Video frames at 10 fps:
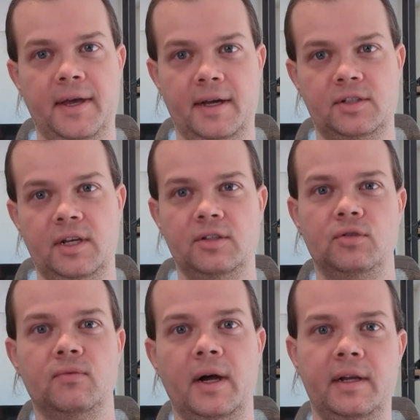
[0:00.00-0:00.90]
text as
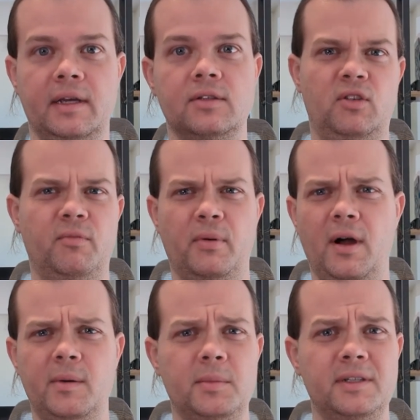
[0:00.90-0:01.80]
you're writing it. You've
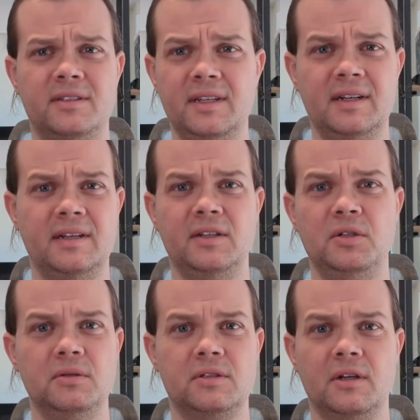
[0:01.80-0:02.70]
probably seen it
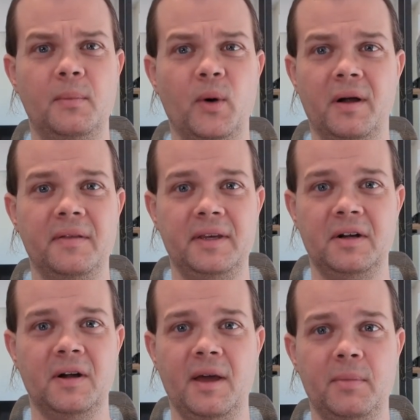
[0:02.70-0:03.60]
in use somewhere on the
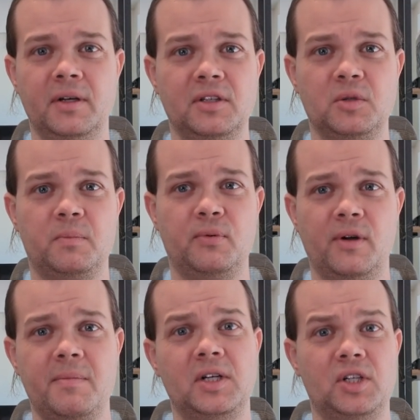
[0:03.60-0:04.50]
internet because it's
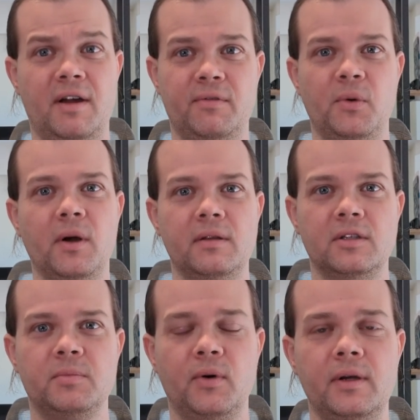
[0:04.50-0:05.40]
pretty much everywhere at
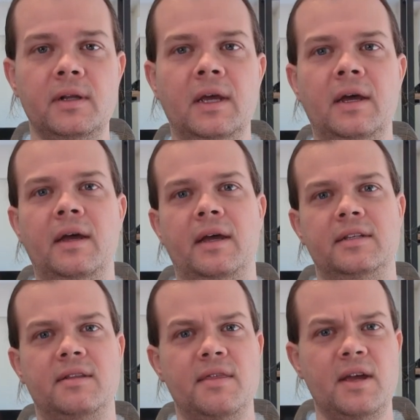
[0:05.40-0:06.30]
this point.
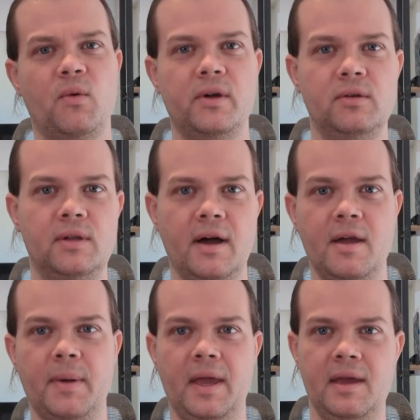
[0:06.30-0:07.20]
It's the thing where you
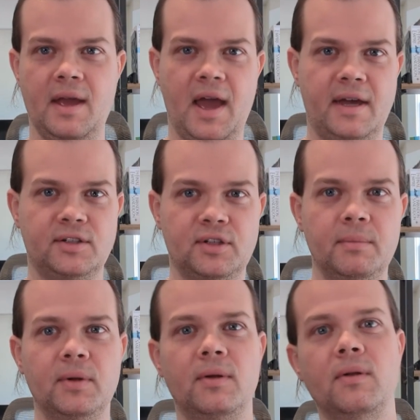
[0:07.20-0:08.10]
type a hash
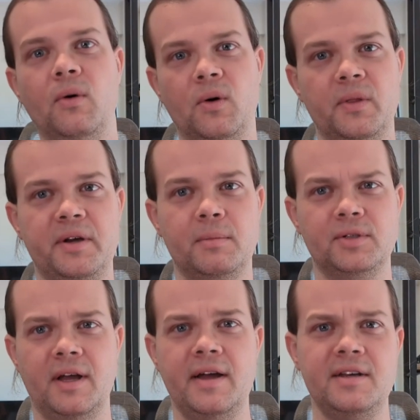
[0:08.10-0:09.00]
symbol or the number
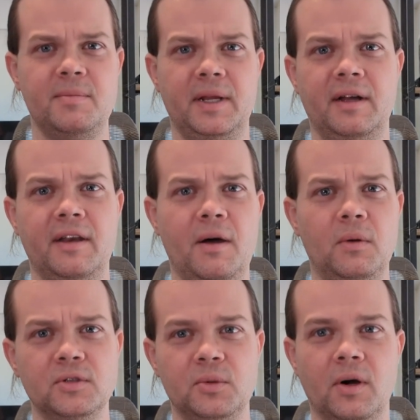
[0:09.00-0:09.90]
sign, depending on how
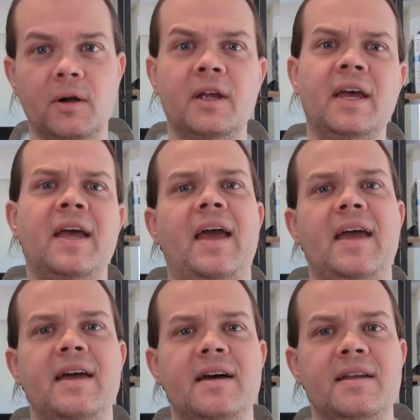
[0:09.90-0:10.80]
old you are,
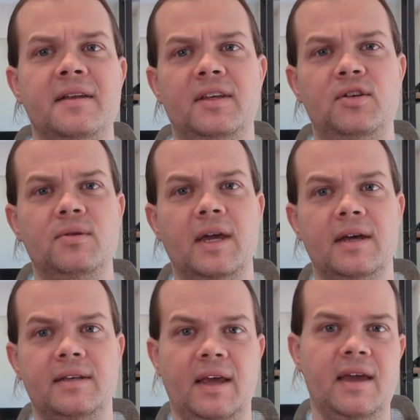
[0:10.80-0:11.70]
and you
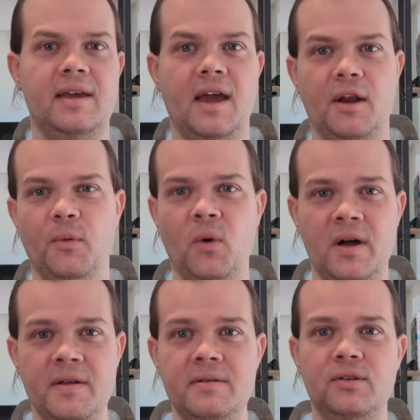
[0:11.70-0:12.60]
get a header
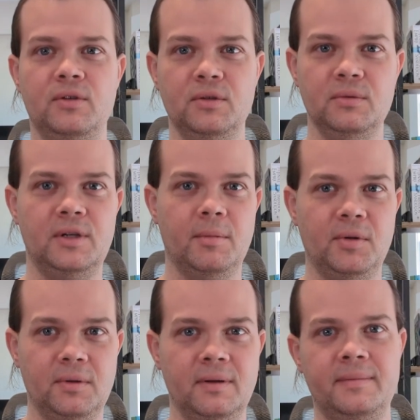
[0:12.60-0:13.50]
1, you do
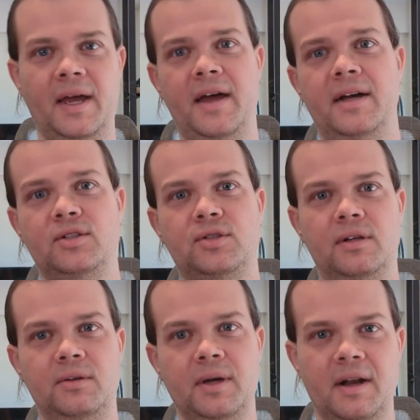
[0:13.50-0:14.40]
double hash,
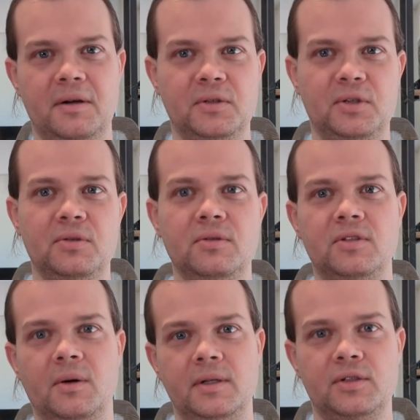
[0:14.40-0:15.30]
you get header 2,
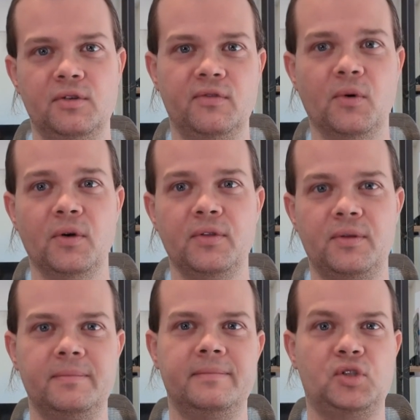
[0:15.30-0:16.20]
so on and so
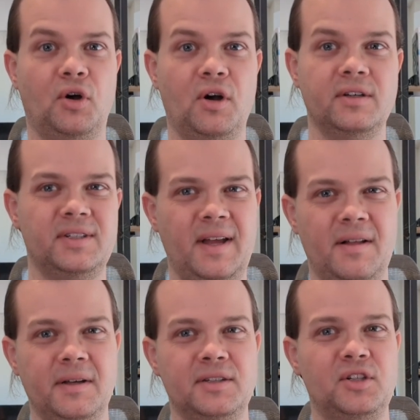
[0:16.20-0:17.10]
forth. Star is
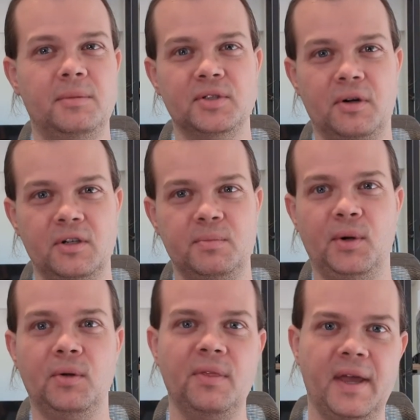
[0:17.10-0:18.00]
italics, double star is
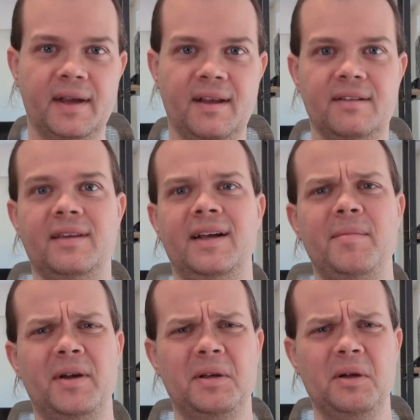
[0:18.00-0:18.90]
bold, that kind of thing.
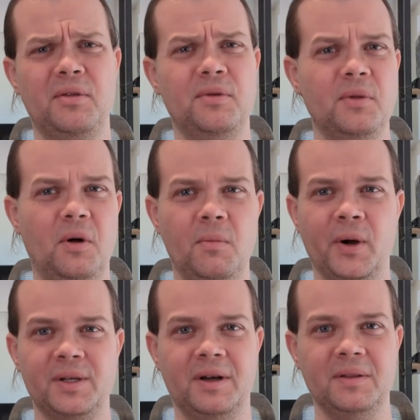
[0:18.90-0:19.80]
I'm not going to go through the whole
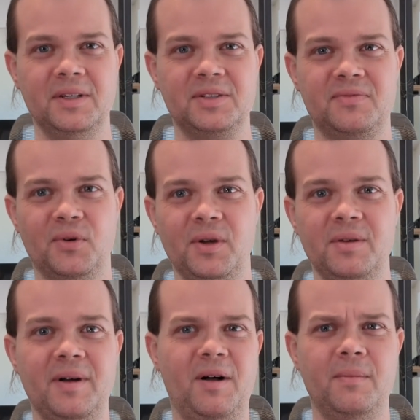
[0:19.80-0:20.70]
Markdown list for
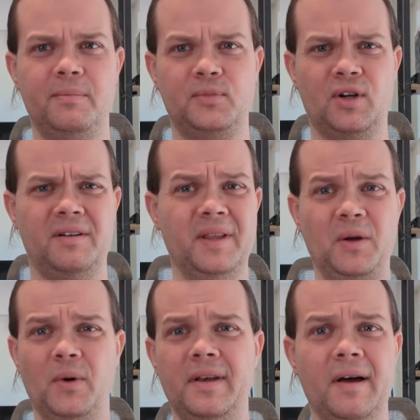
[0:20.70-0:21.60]
you. I'll try to
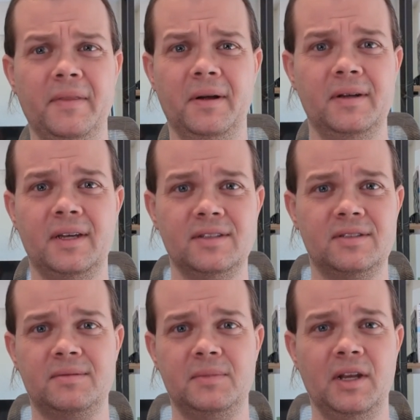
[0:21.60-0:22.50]
link one down there in
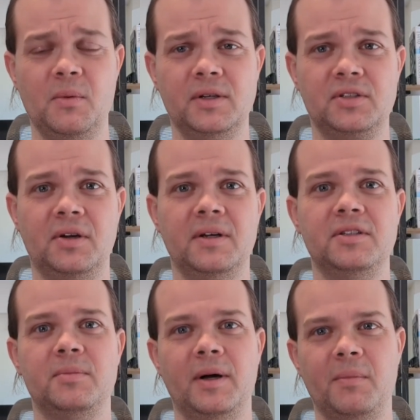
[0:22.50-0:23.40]
case anyone's
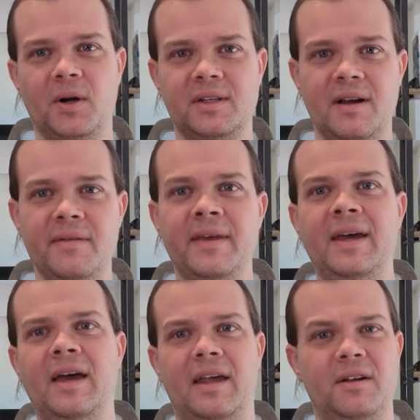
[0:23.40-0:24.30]
curious about Markdown,
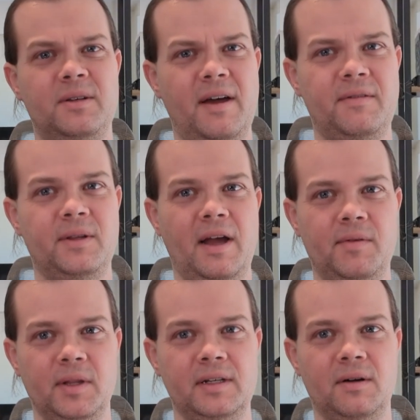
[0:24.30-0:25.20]
and I'll definitely
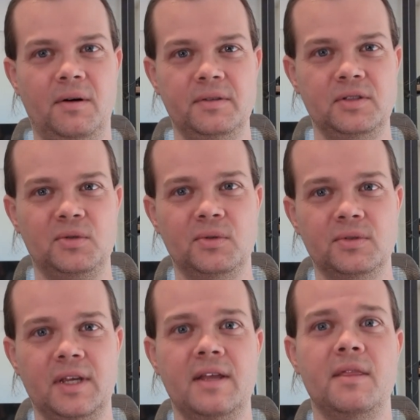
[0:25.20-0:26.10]
have a link to all these
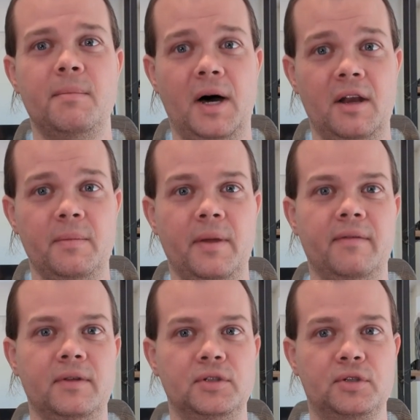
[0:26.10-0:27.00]
tools in the bottom
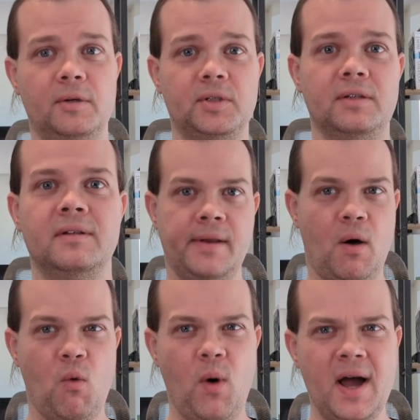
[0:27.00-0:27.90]
of the description.
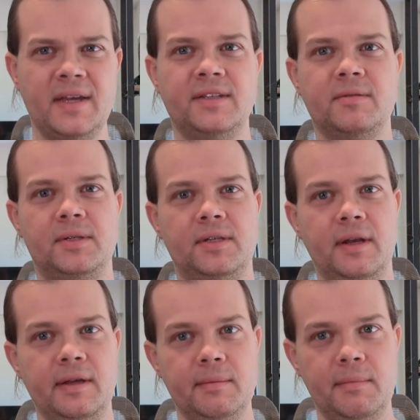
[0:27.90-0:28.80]
Now, why is
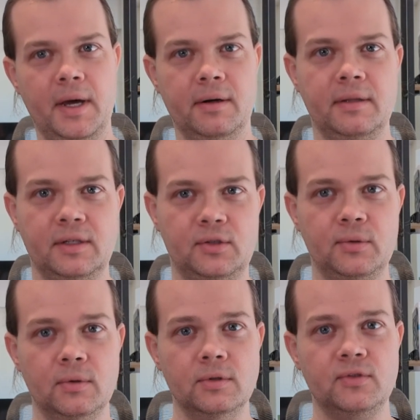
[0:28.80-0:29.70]
Obsidian better than
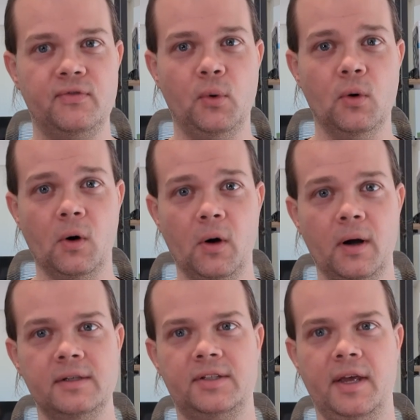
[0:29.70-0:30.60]
tools
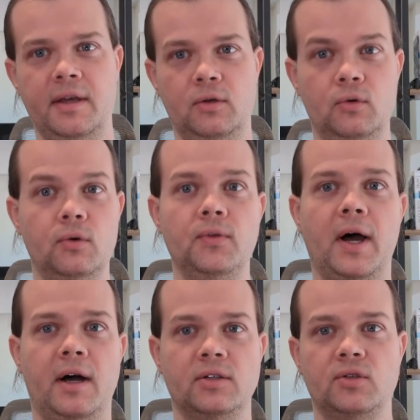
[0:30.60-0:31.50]
for, say, Google
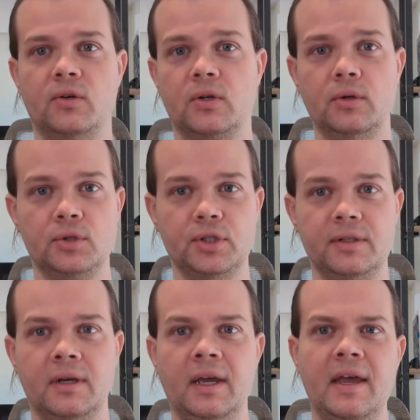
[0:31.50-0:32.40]
Docs or
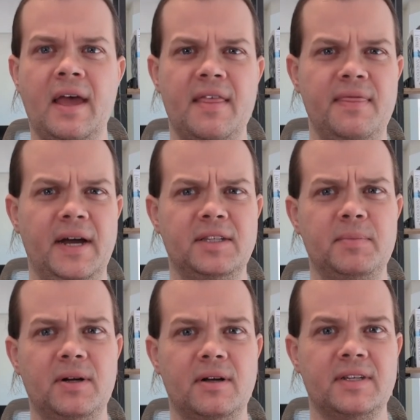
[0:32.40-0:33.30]
Notion? That's
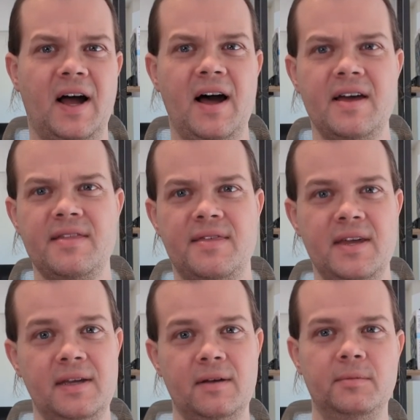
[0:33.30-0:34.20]
because I
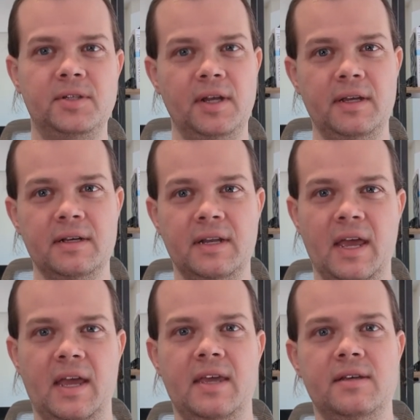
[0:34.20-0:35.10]
think Obsidian
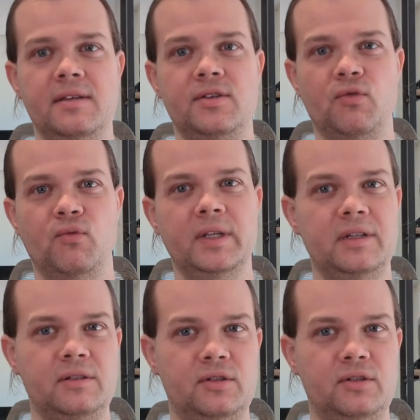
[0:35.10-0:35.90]
is really